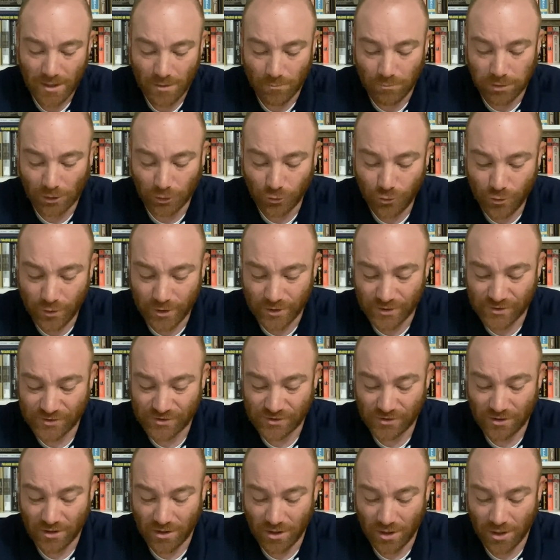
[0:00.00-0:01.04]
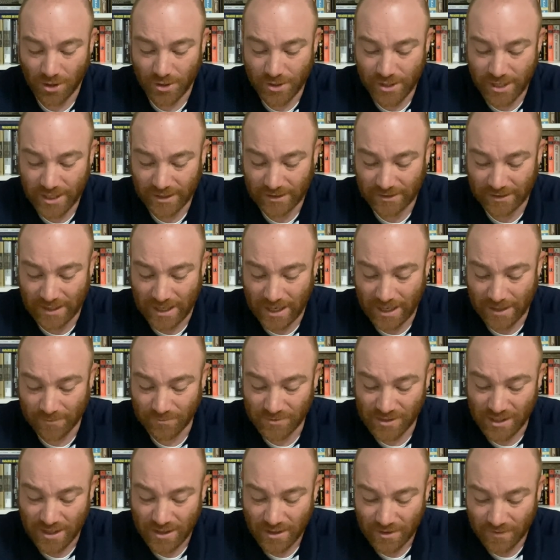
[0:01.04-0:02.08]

Belugas are nicknamed